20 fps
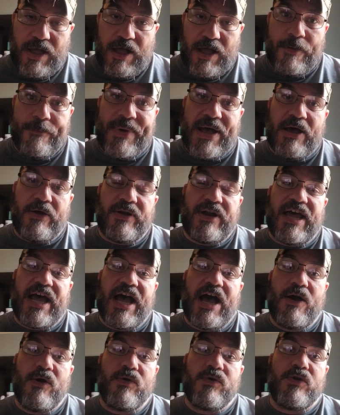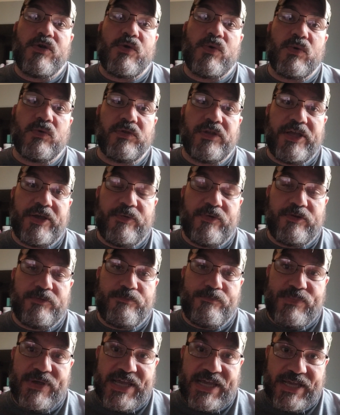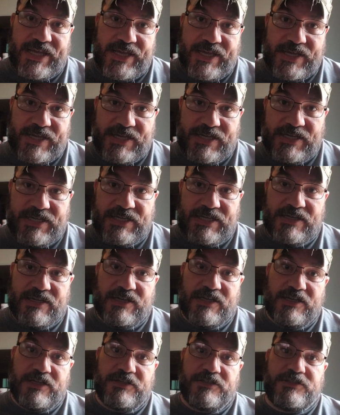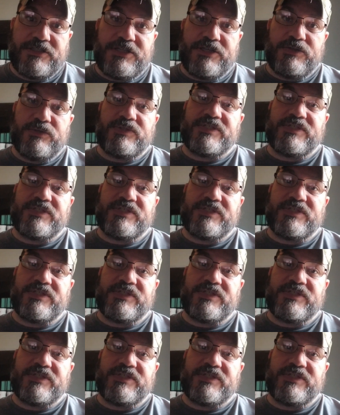about how cool it would be to